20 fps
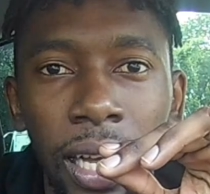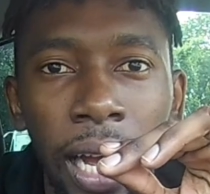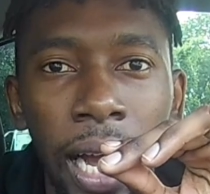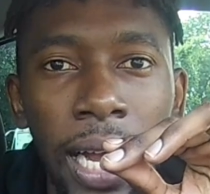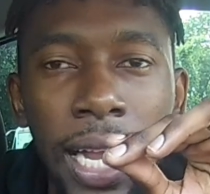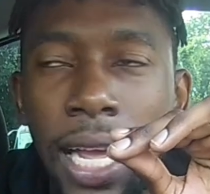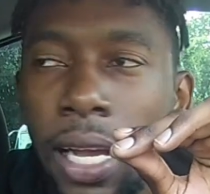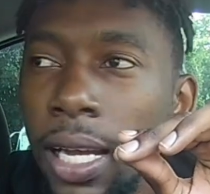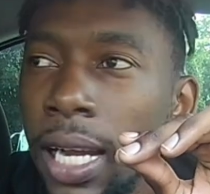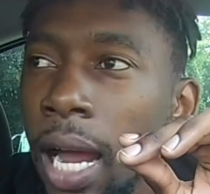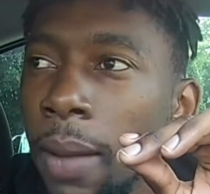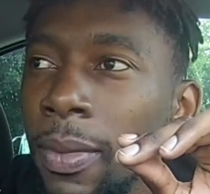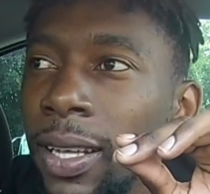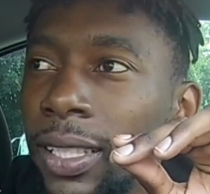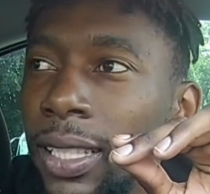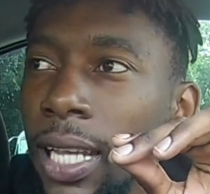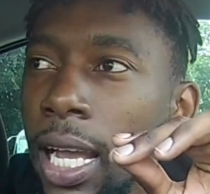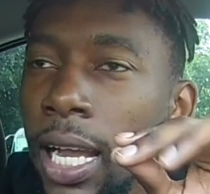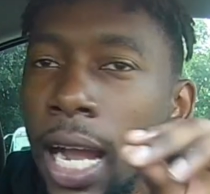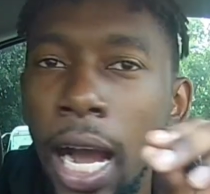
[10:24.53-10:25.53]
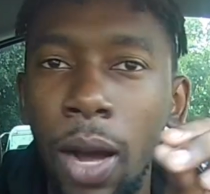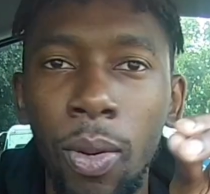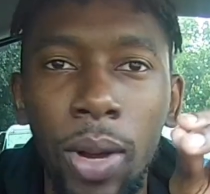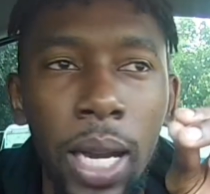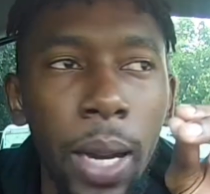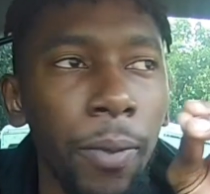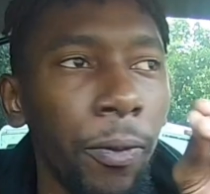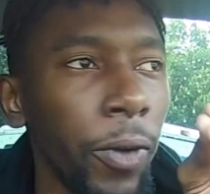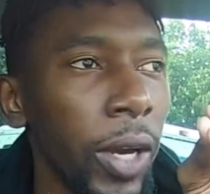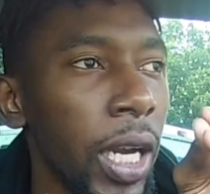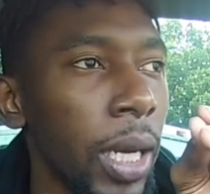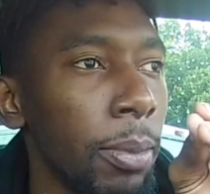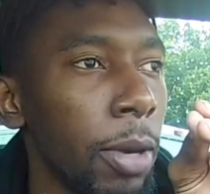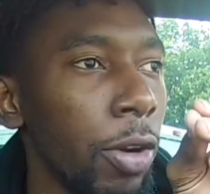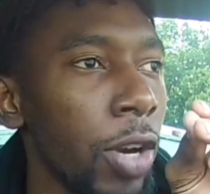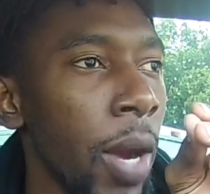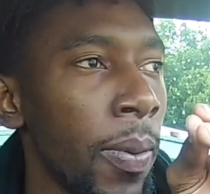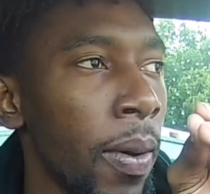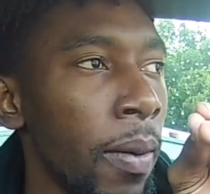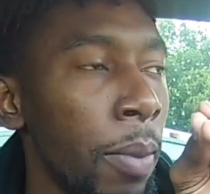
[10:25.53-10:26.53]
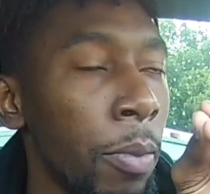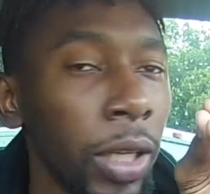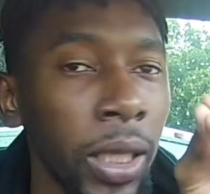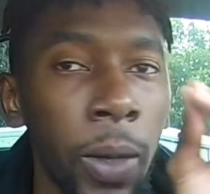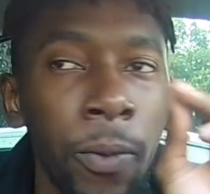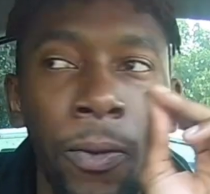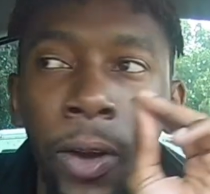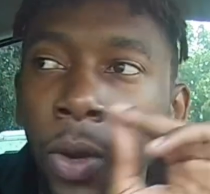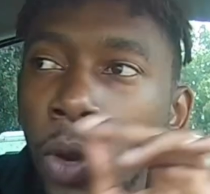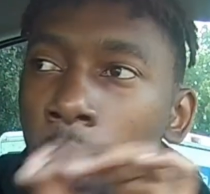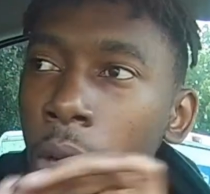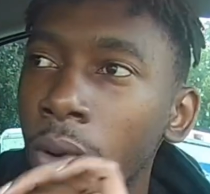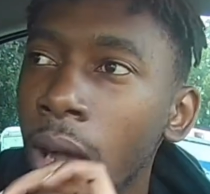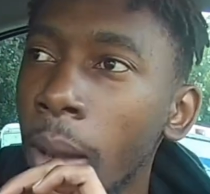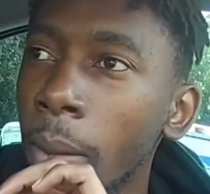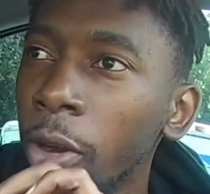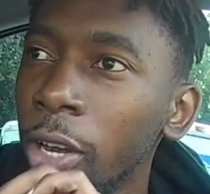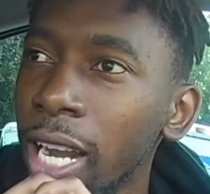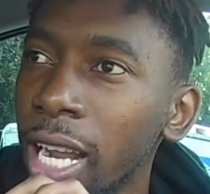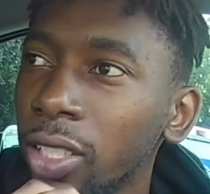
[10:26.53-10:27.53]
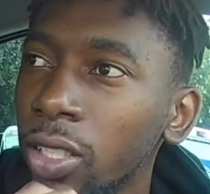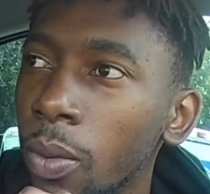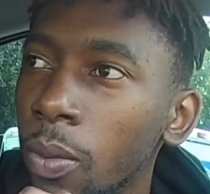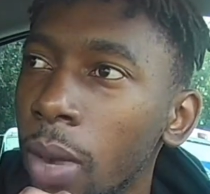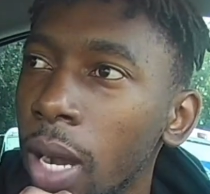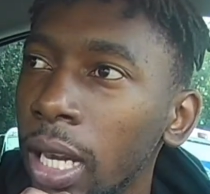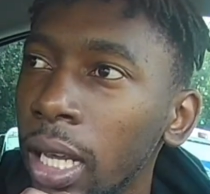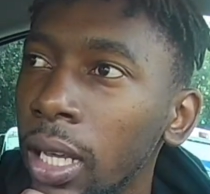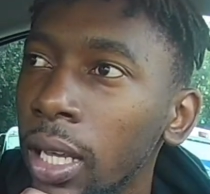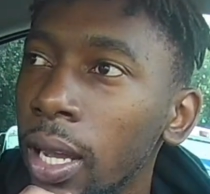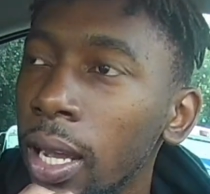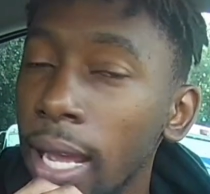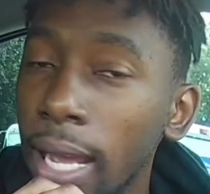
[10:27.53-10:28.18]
That means say you call one of them friend them a rape man, but him friend will want to murder somebody.